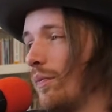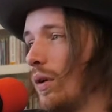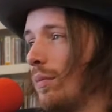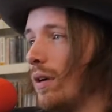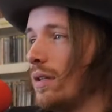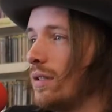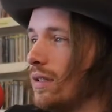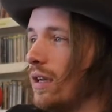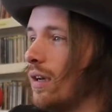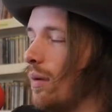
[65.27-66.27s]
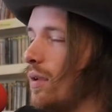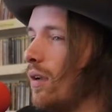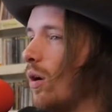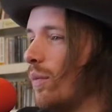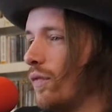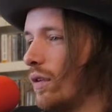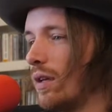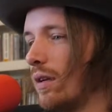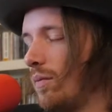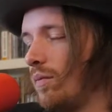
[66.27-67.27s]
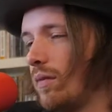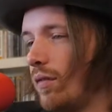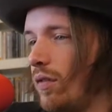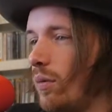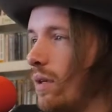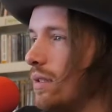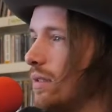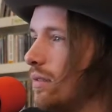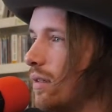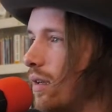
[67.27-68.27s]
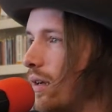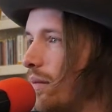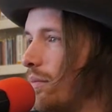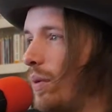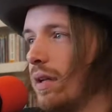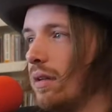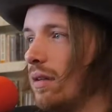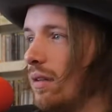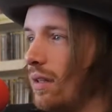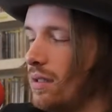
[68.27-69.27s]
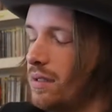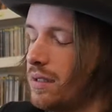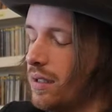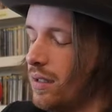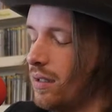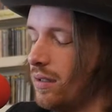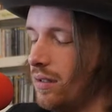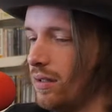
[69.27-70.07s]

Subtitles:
Pretty much, yeah. I've been home for like a few weeks, but this has been